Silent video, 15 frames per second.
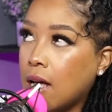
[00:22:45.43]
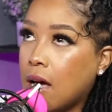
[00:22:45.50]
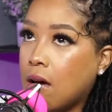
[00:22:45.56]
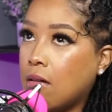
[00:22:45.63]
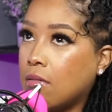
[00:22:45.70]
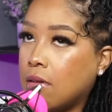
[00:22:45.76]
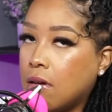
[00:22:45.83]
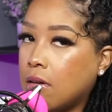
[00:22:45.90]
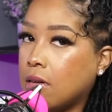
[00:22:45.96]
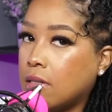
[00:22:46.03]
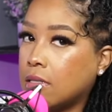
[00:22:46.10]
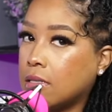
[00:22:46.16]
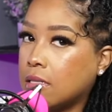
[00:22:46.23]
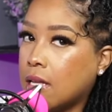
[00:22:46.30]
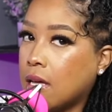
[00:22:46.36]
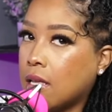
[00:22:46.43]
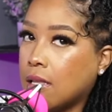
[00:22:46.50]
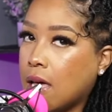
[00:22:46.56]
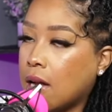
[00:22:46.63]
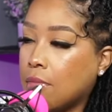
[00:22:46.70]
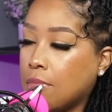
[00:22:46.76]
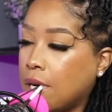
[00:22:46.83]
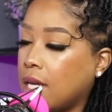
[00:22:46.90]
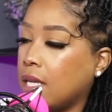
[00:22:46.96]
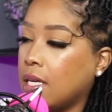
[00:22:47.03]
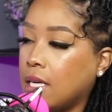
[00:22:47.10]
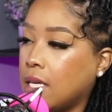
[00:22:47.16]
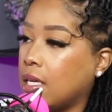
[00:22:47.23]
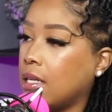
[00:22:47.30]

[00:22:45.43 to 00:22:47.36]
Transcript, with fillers: I don't know. There's not a lot of money